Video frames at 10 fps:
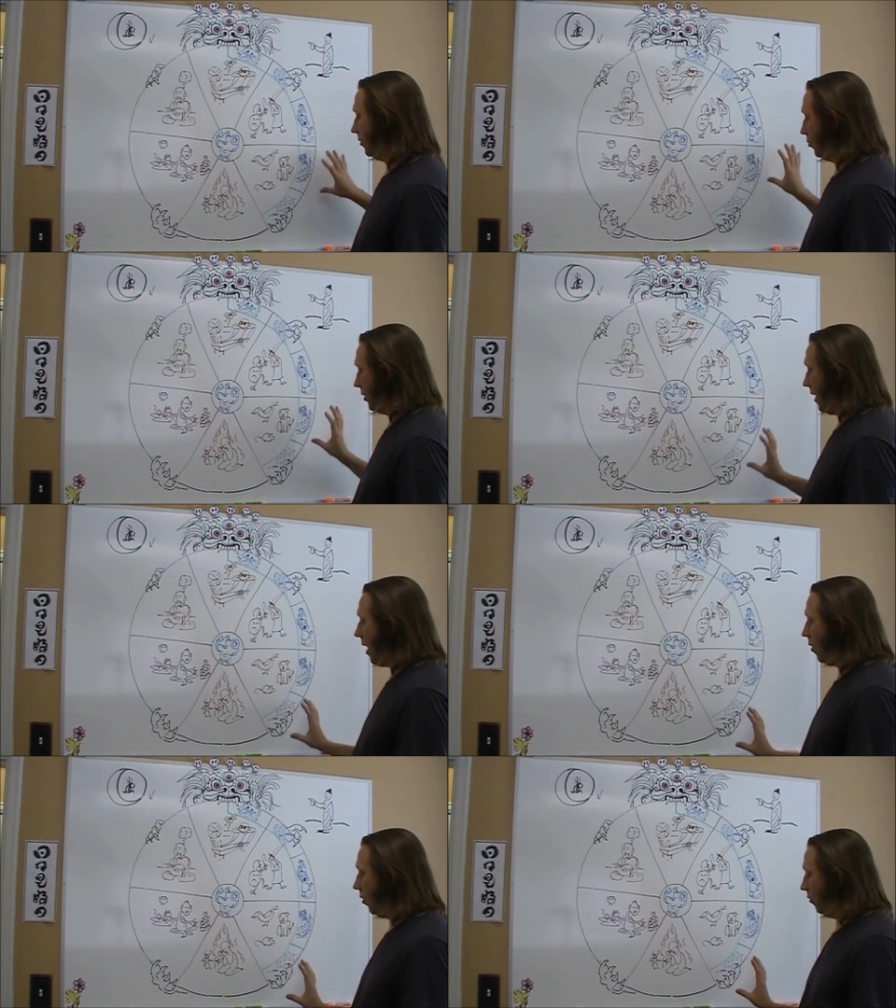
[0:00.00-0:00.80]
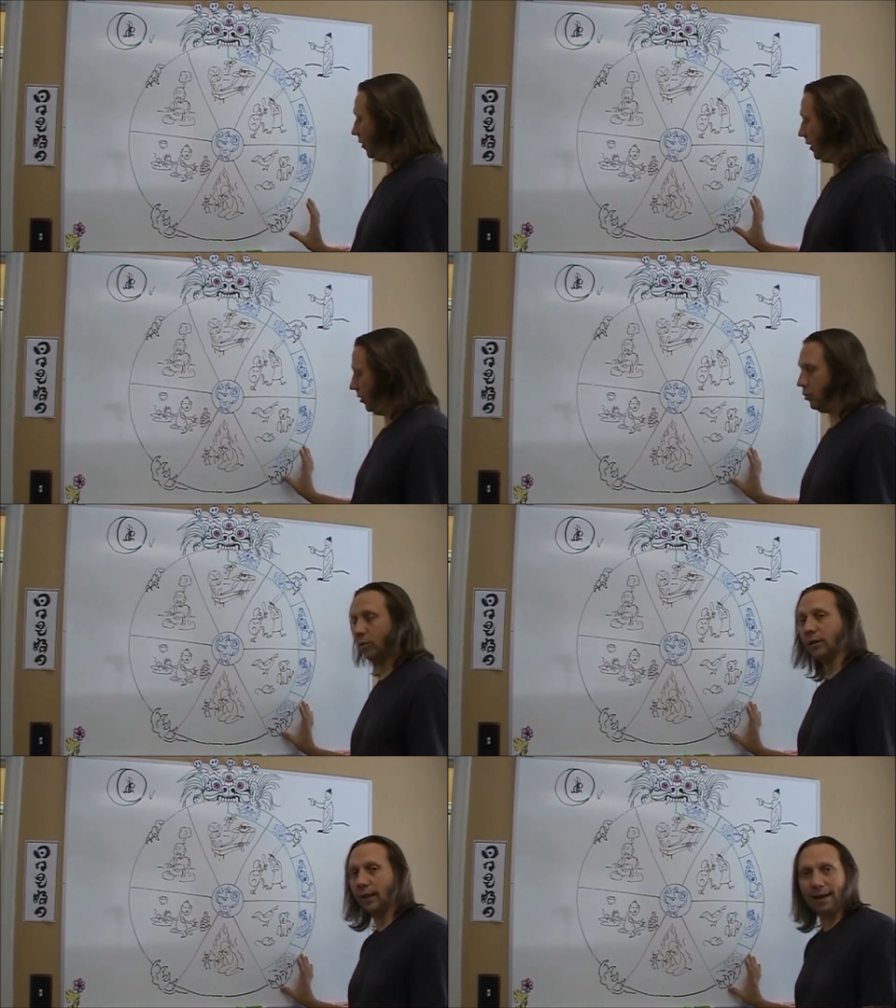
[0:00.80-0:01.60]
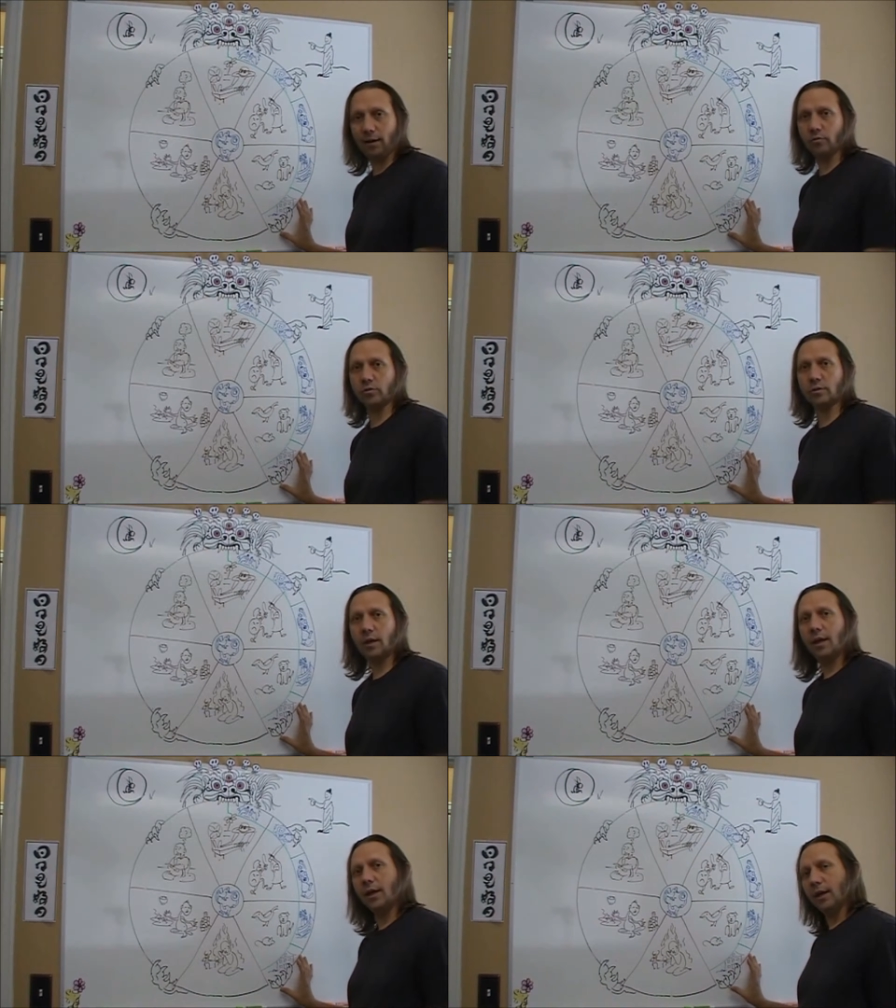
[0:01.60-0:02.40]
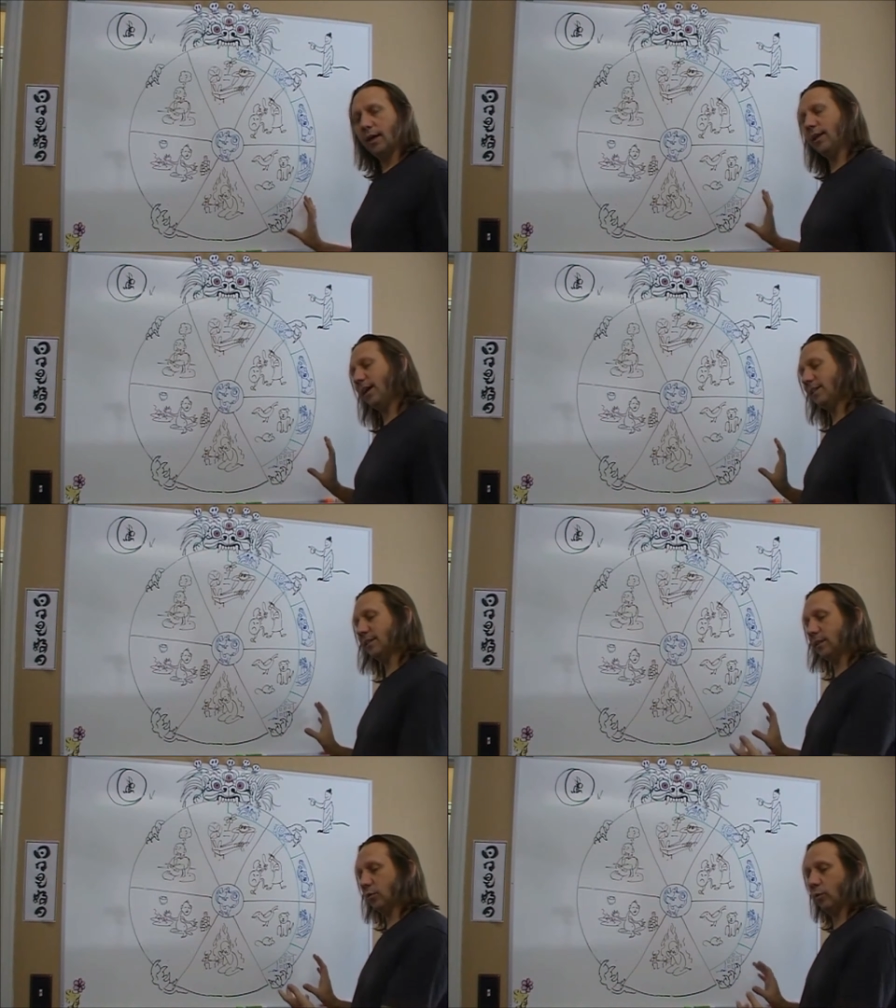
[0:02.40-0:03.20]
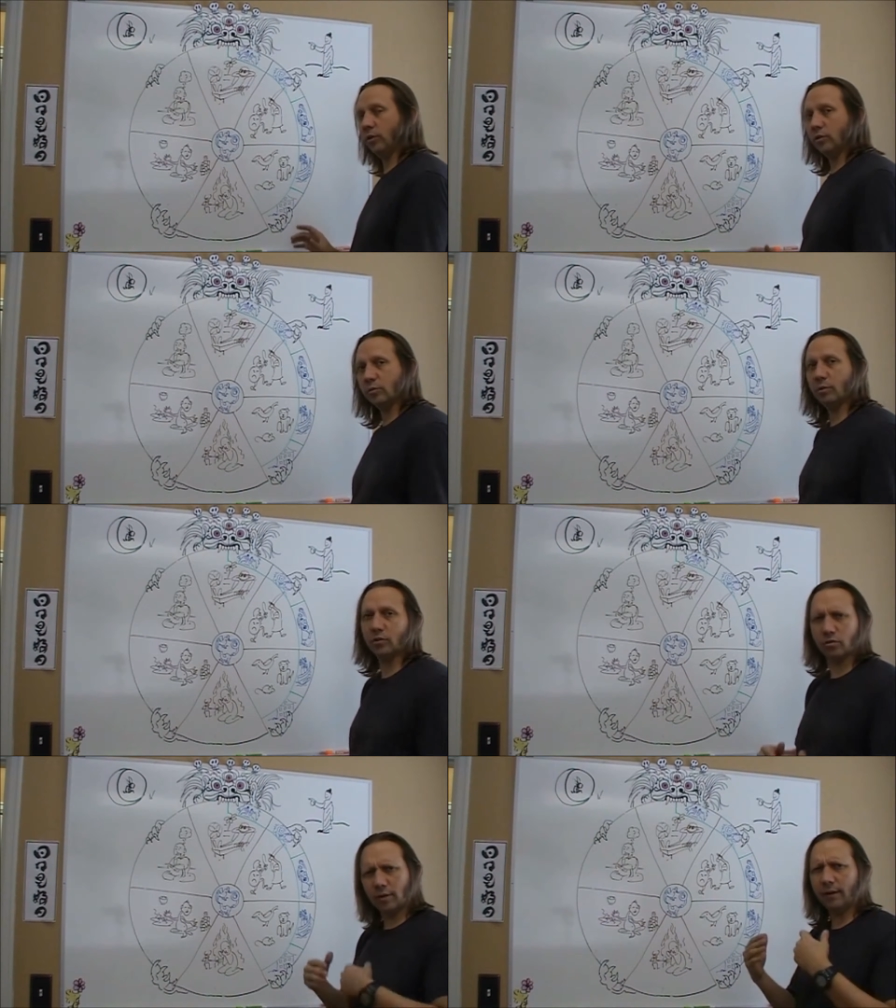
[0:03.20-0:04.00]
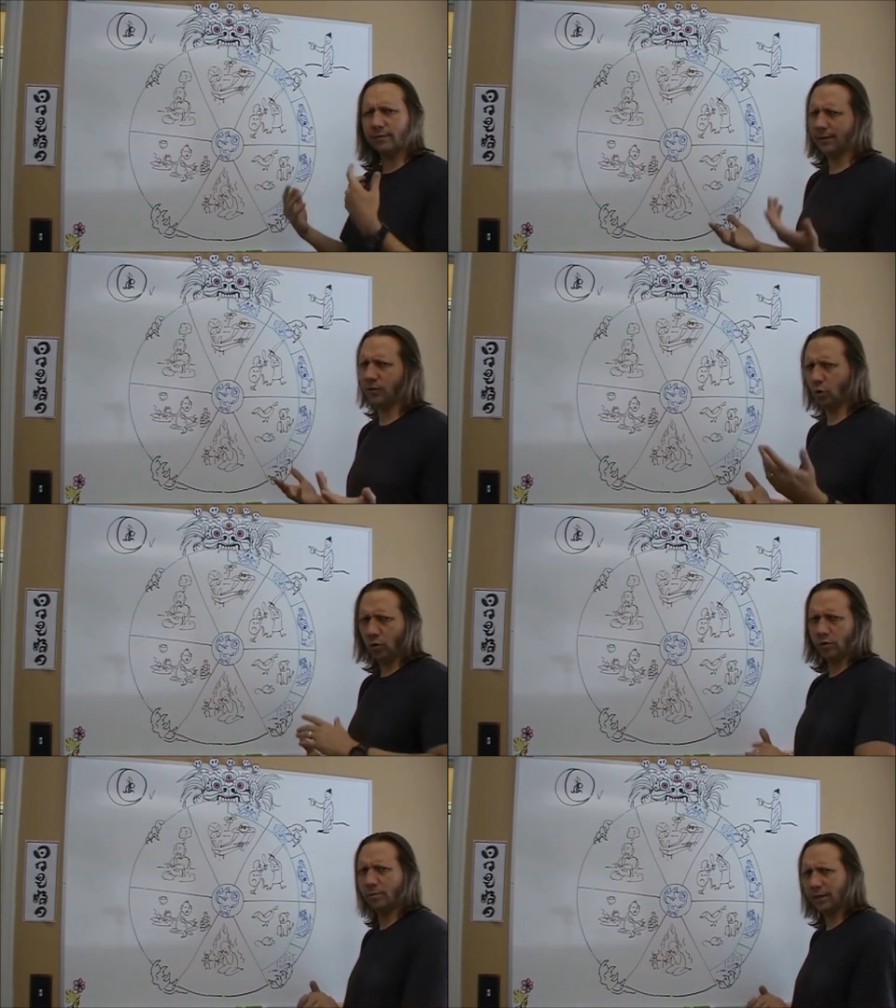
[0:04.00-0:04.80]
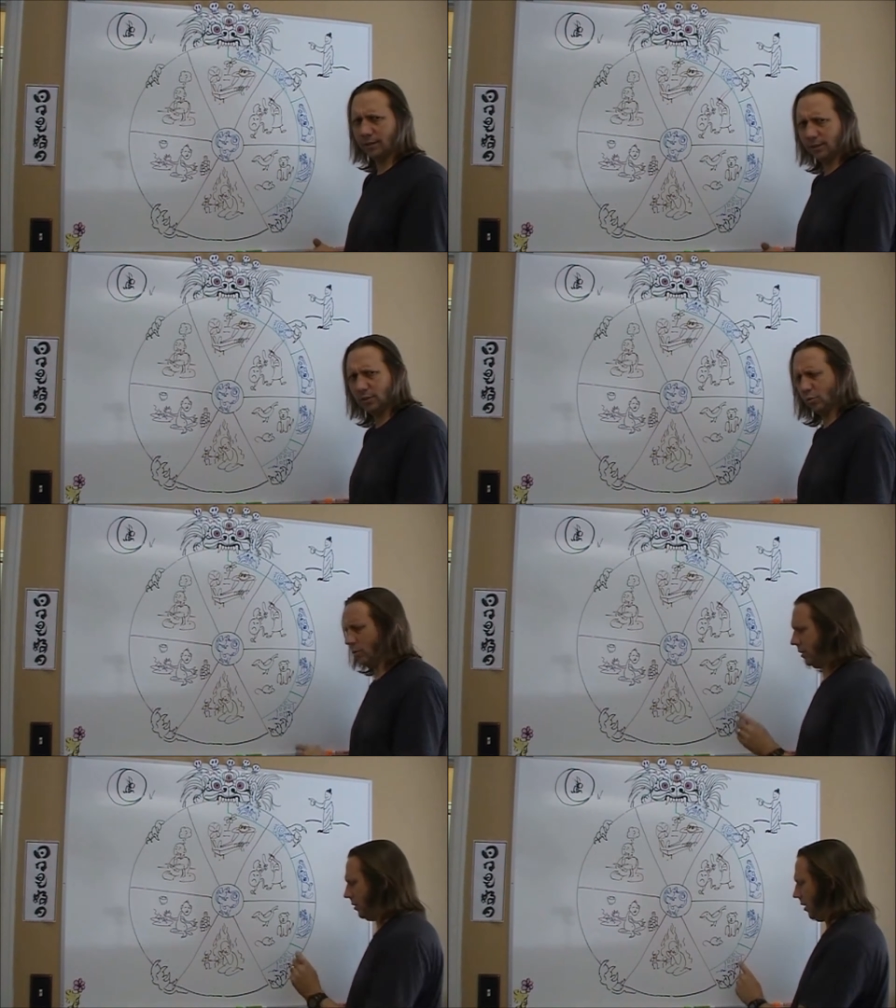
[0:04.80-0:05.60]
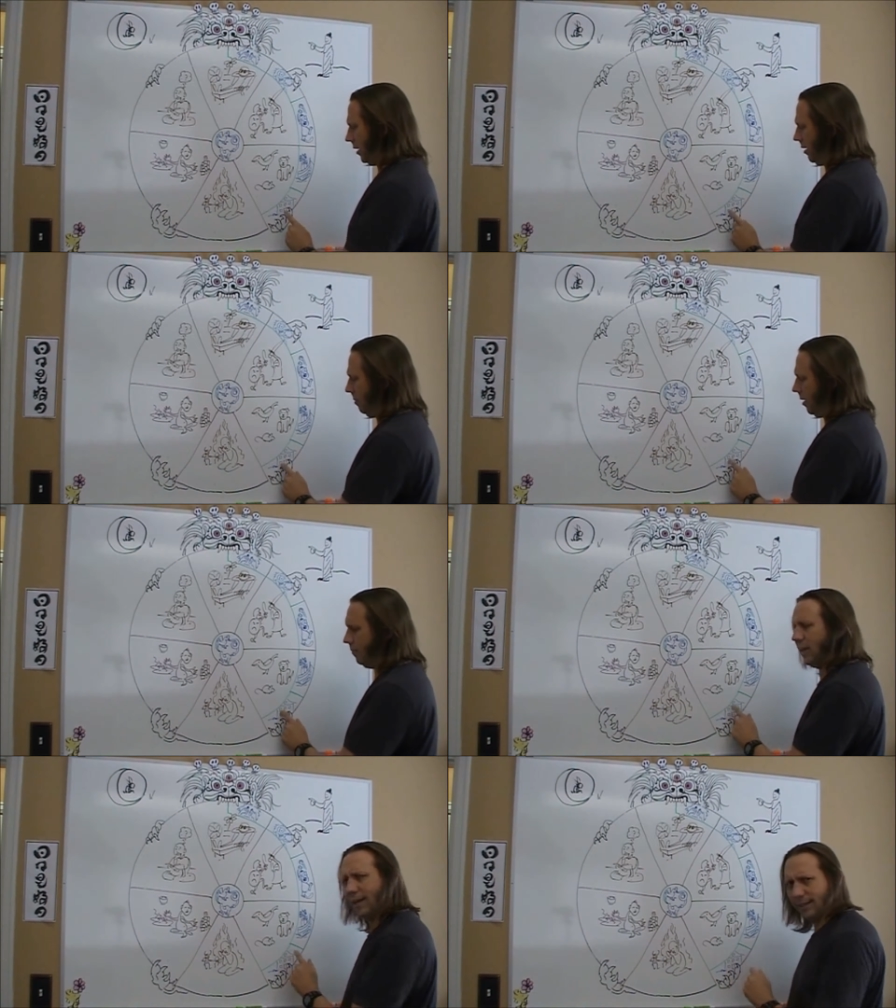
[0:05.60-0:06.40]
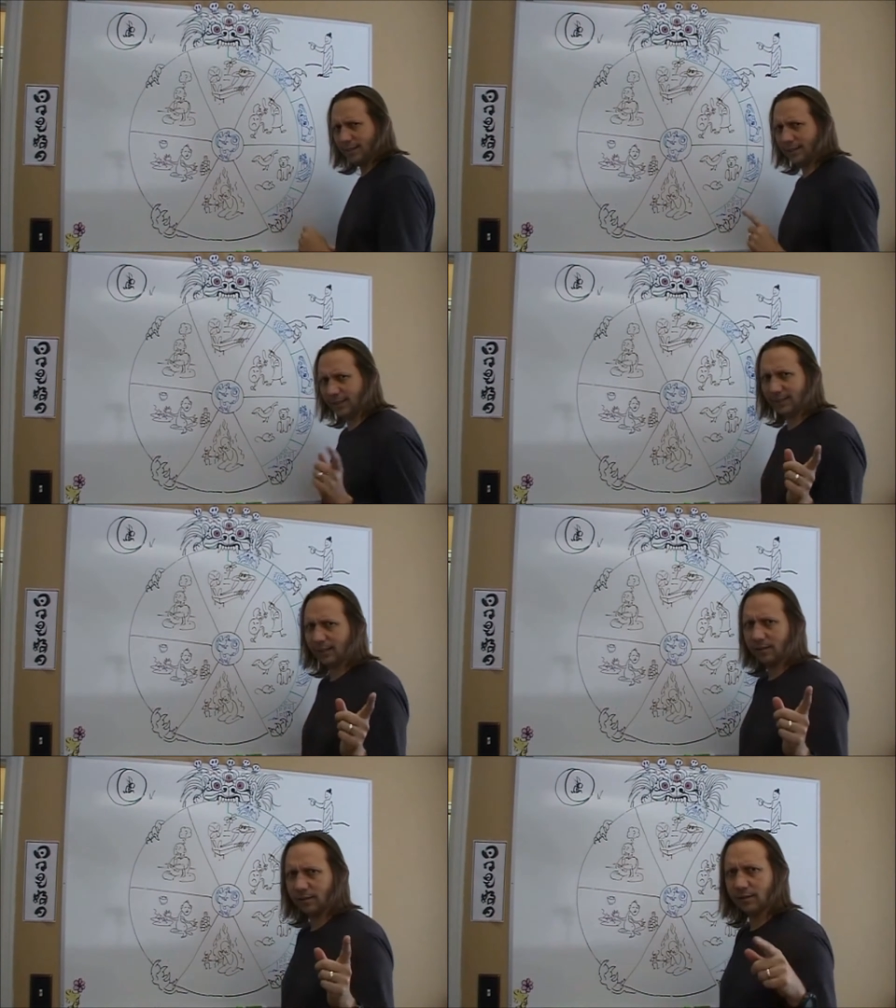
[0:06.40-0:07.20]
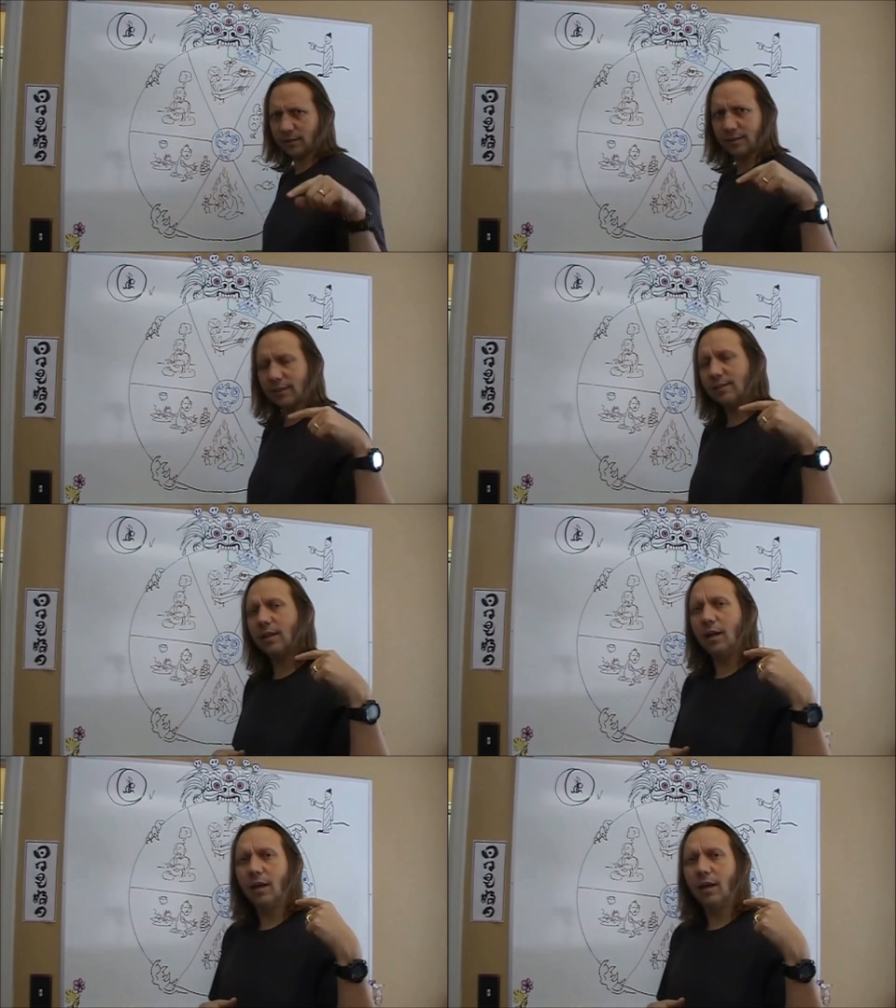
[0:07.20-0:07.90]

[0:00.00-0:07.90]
we're now over here to a little house, and it has 6 windows, but it should have 6 doors, because this is really talking about the 6 senses, the 6